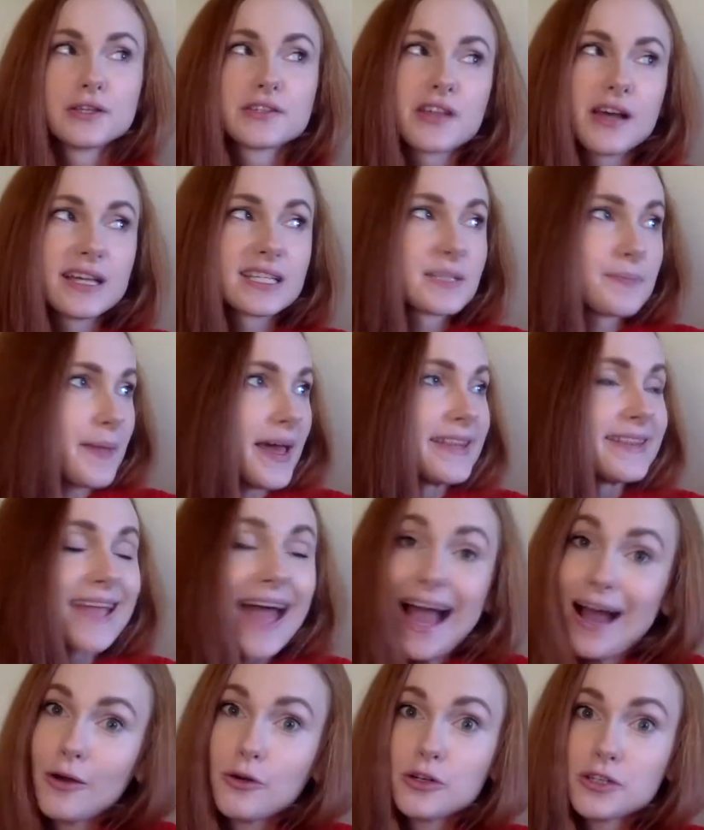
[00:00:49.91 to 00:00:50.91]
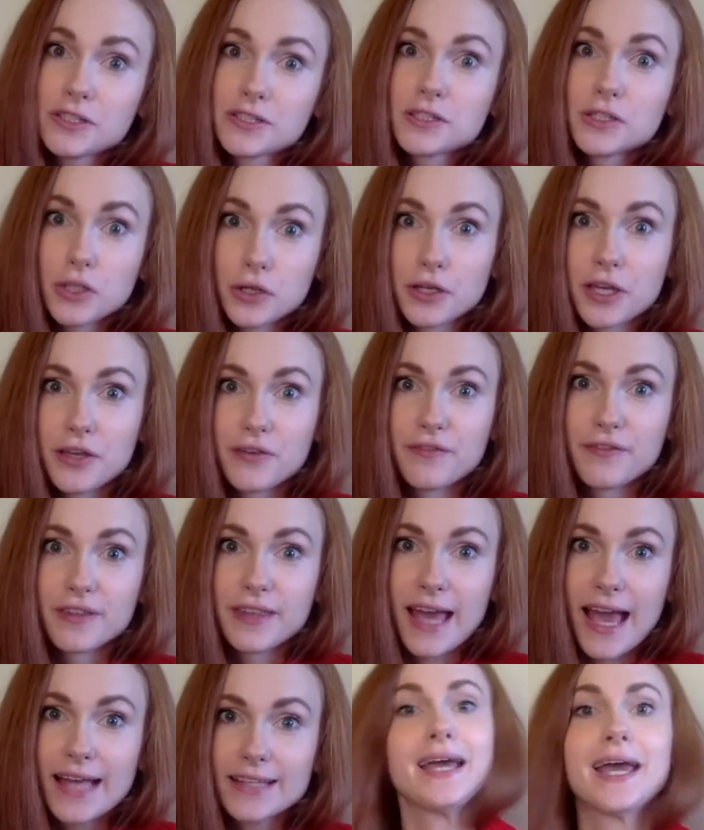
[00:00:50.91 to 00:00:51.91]
So I spent hours looking for
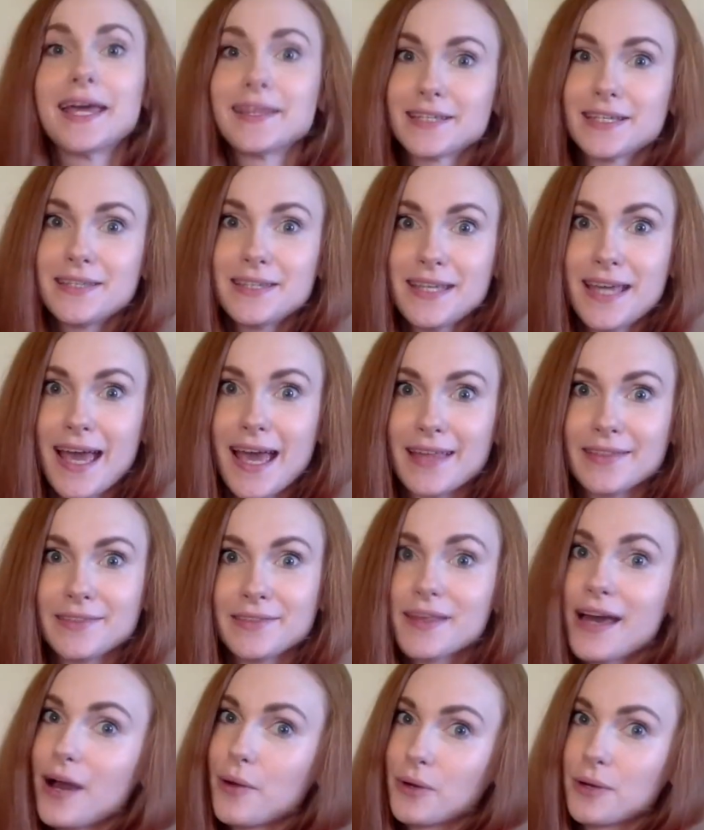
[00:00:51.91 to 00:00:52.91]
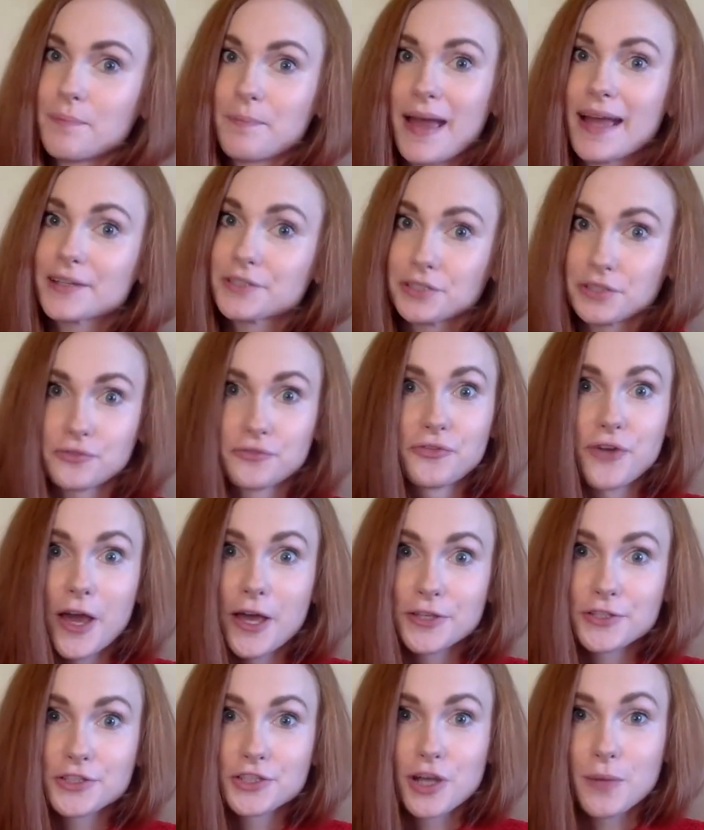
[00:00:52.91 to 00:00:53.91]
that, and in the end I went back to the
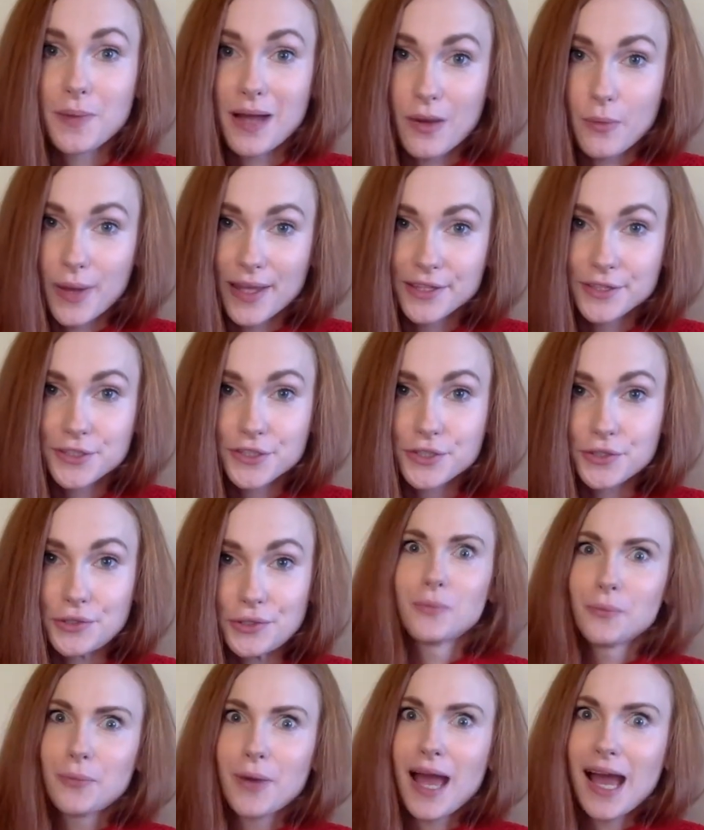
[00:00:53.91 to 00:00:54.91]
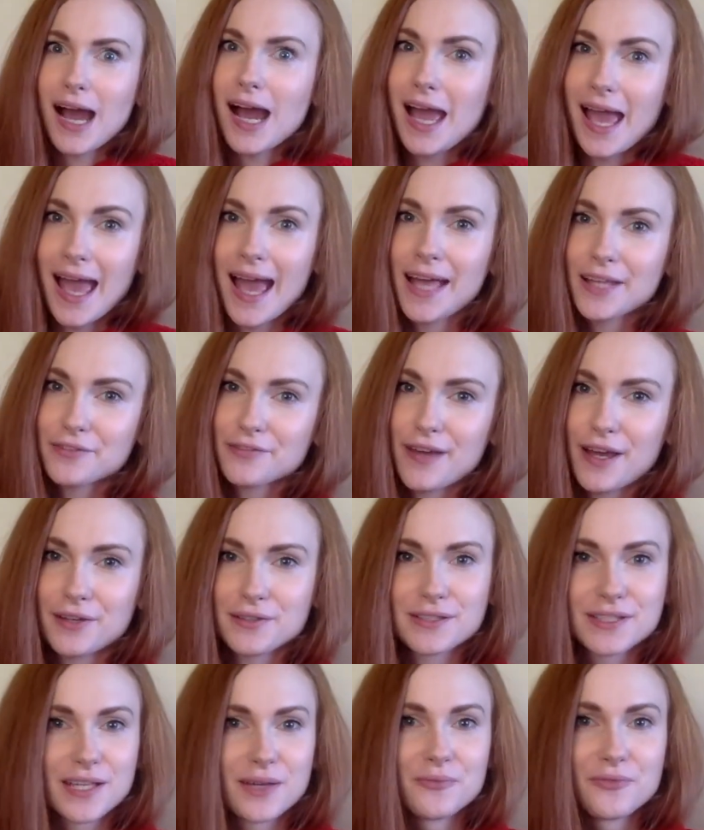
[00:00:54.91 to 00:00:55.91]
first shop I went to where I had
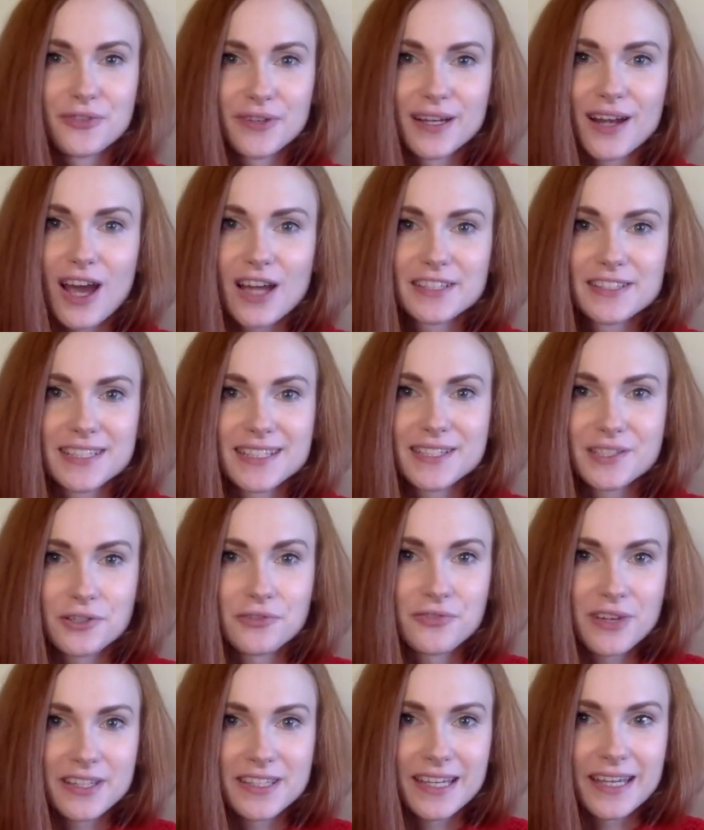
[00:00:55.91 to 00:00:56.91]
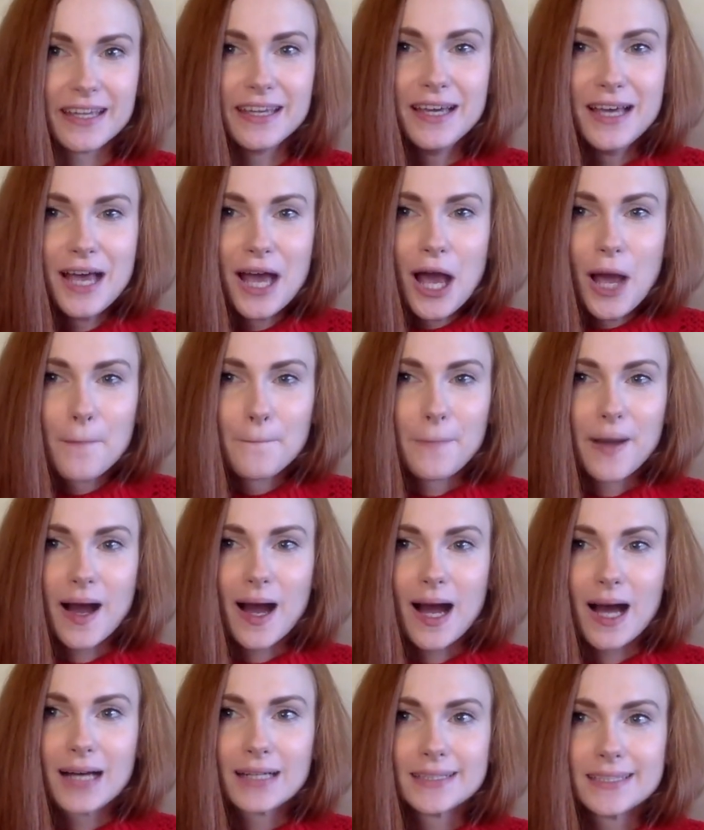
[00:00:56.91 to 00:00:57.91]
found something like this already,
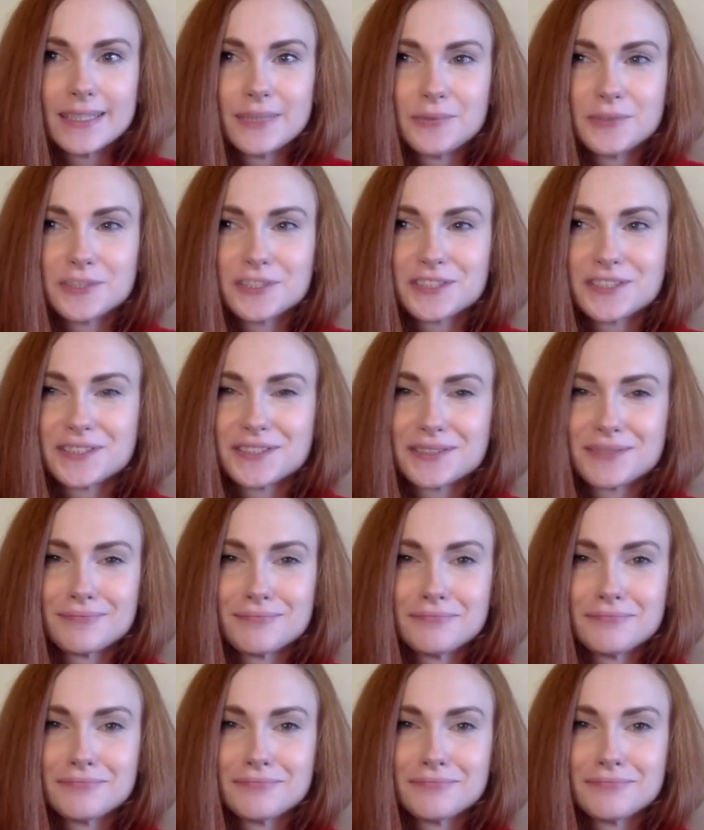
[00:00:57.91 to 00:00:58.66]
but it was,